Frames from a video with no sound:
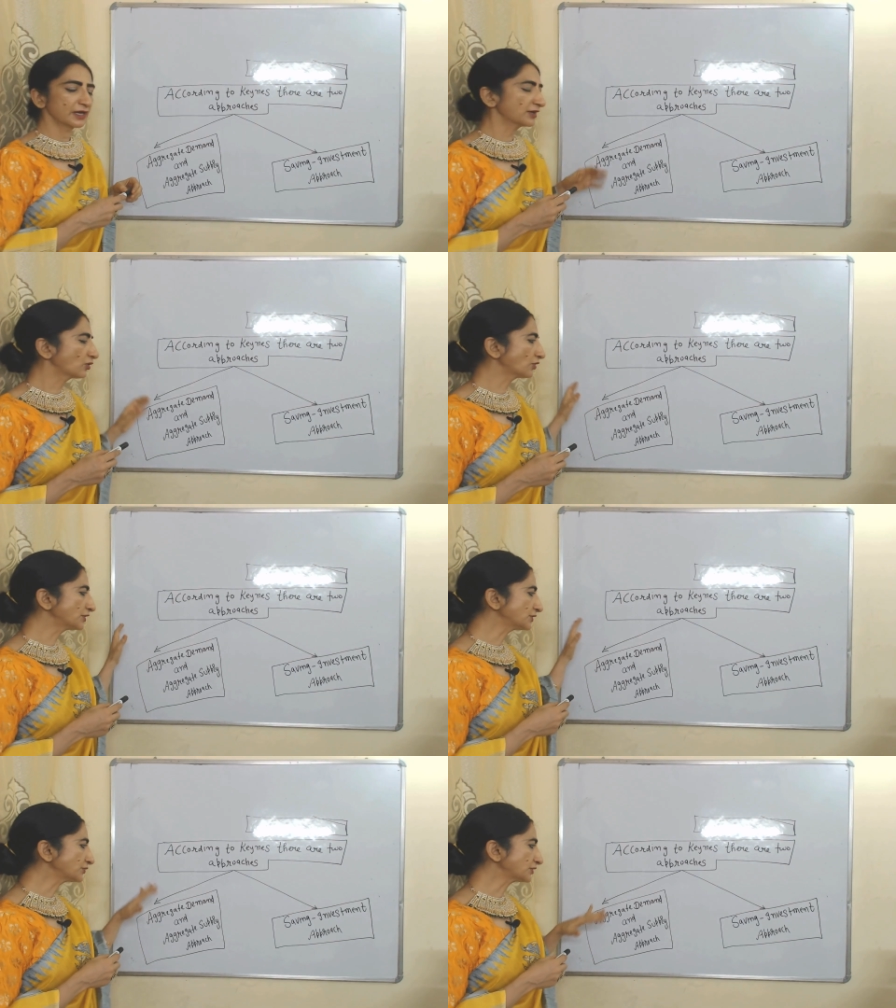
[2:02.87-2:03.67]

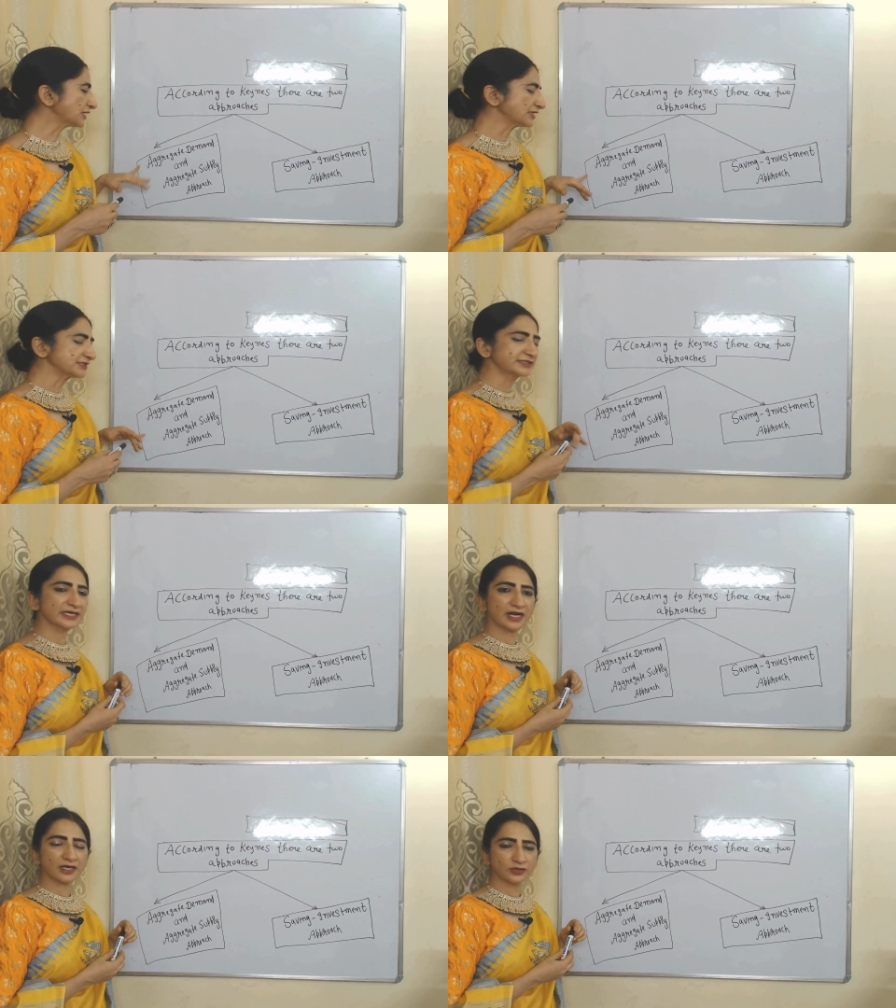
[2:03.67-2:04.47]
According to Keynes,
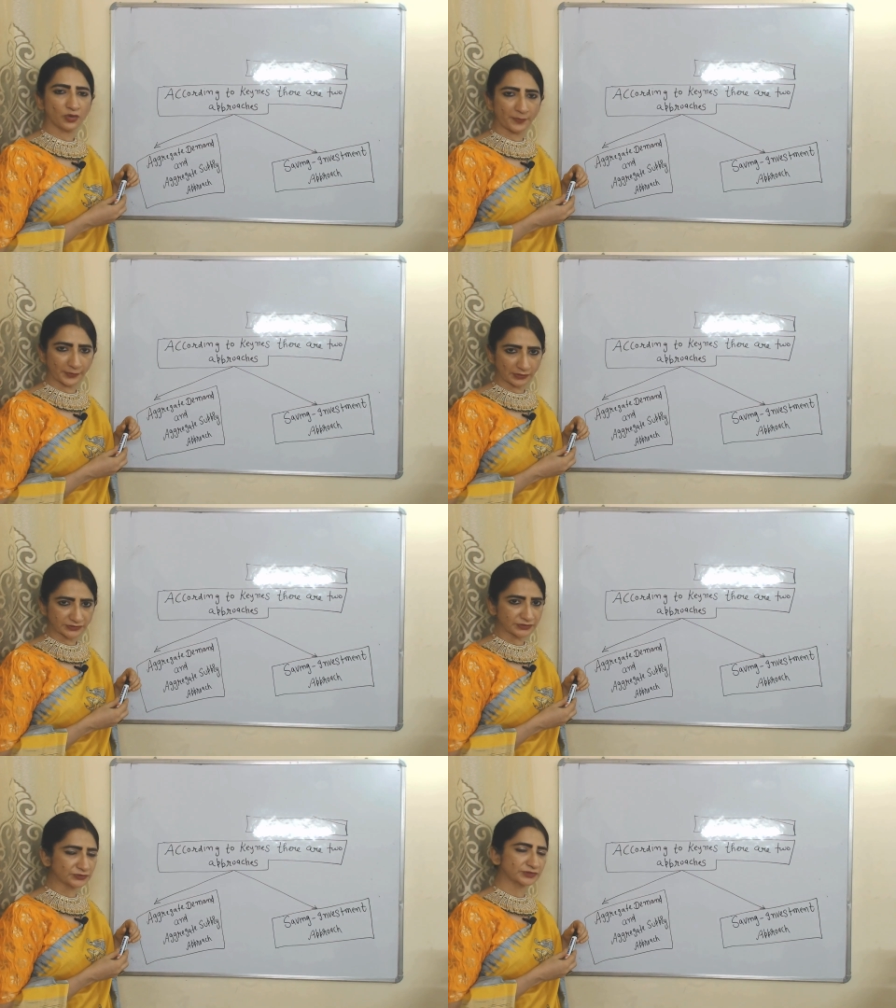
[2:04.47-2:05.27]
there are two
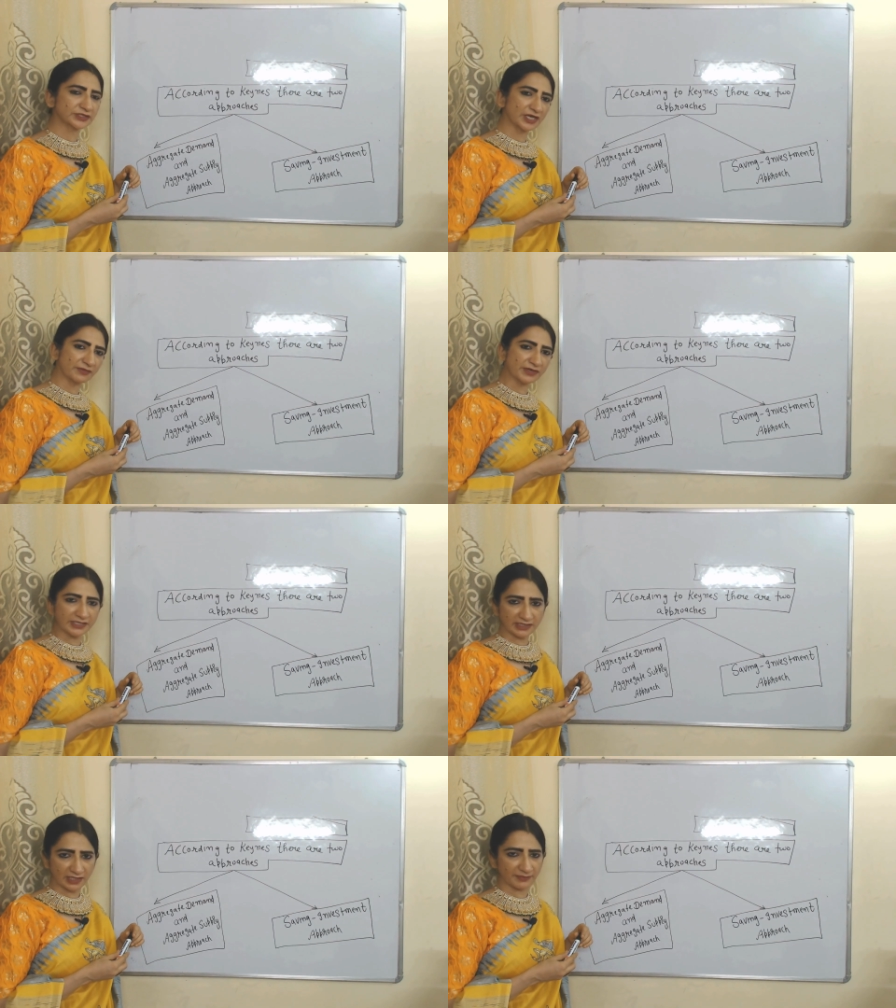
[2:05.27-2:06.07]
approaches to determine
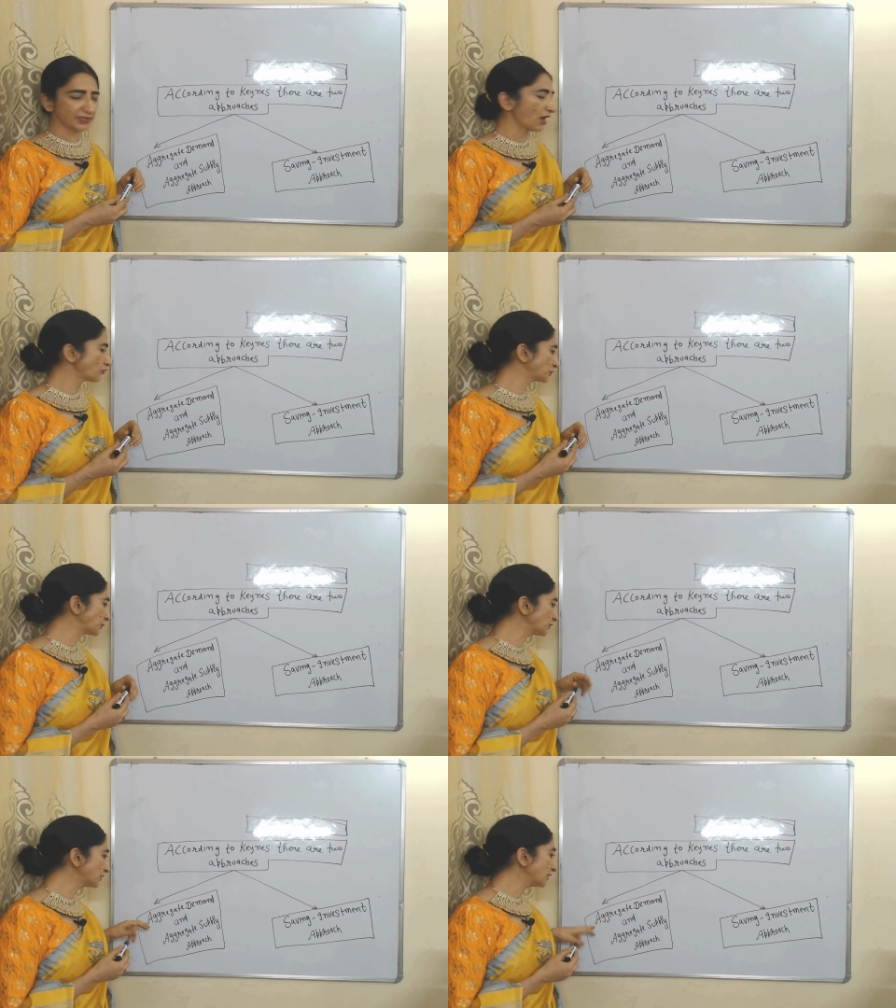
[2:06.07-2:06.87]
income and
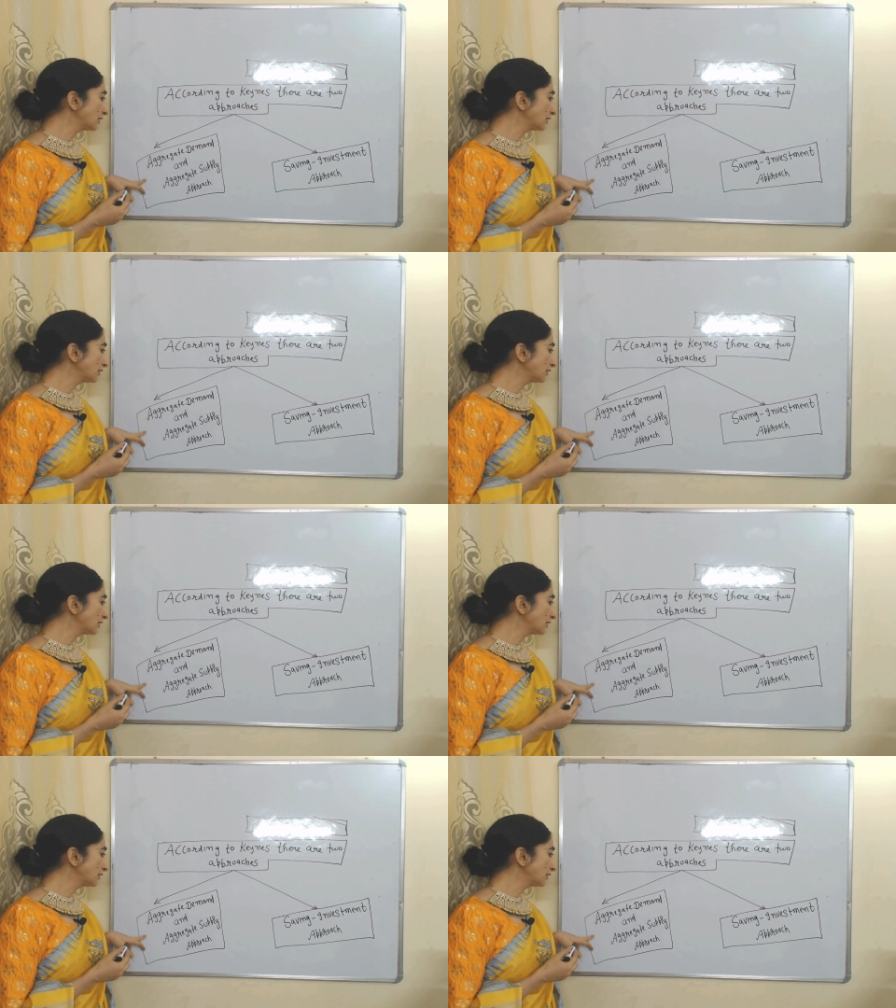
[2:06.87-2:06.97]
output.